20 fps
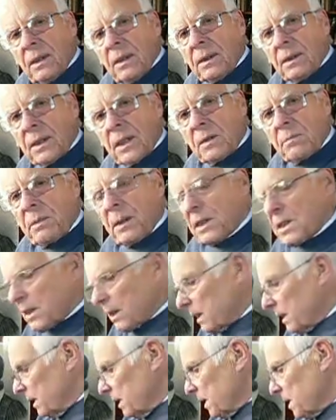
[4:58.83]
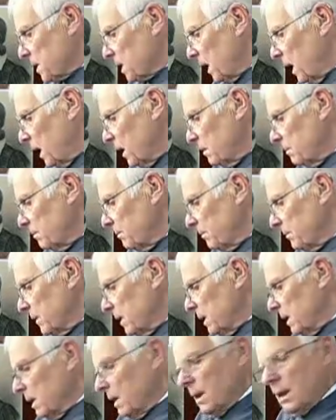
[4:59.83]
at this particular time,
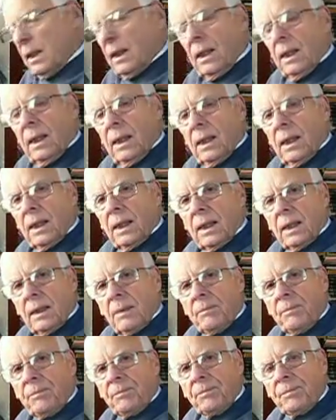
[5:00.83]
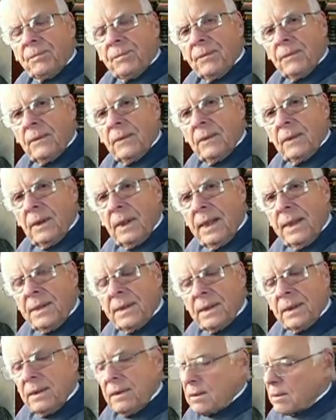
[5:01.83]
um, he
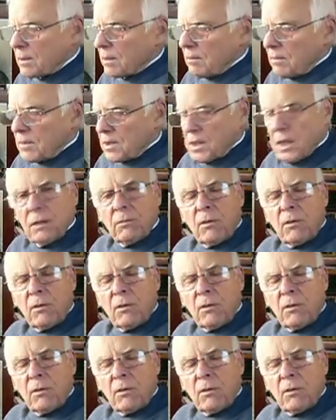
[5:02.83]
didn't seek